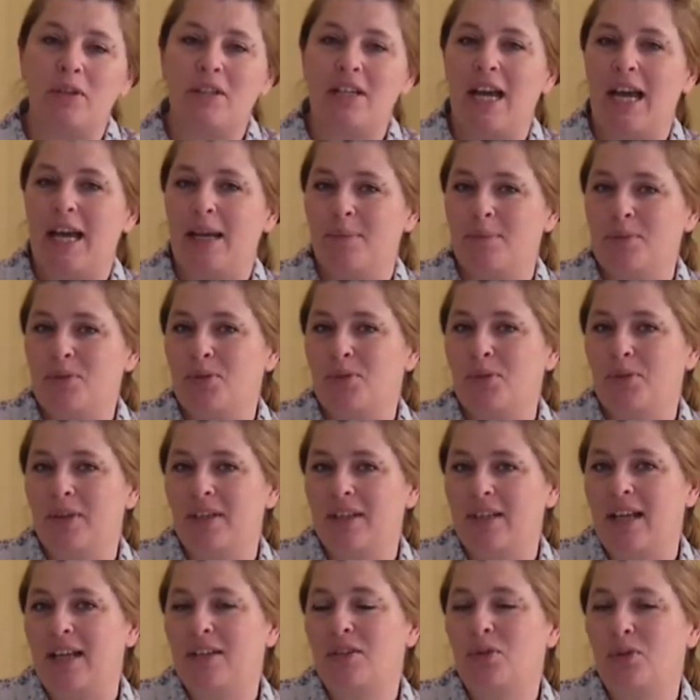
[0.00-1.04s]
times
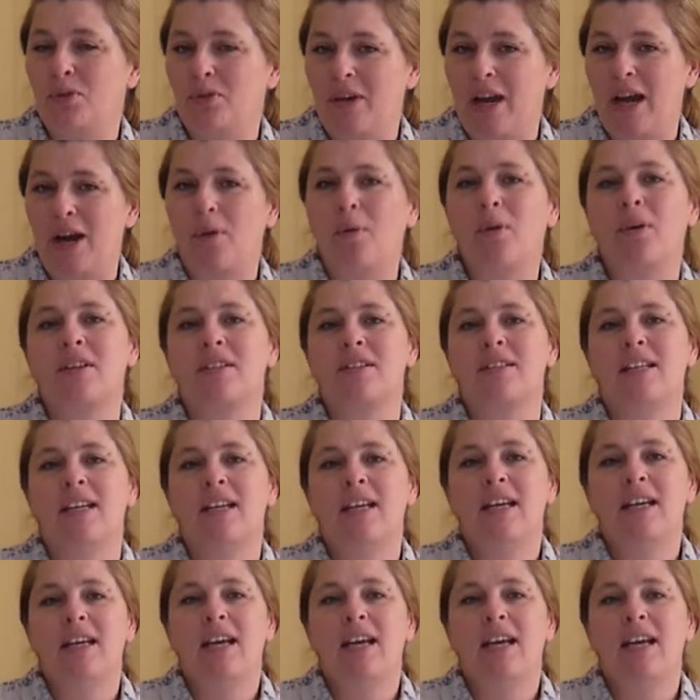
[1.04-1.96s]
during that 2 hours,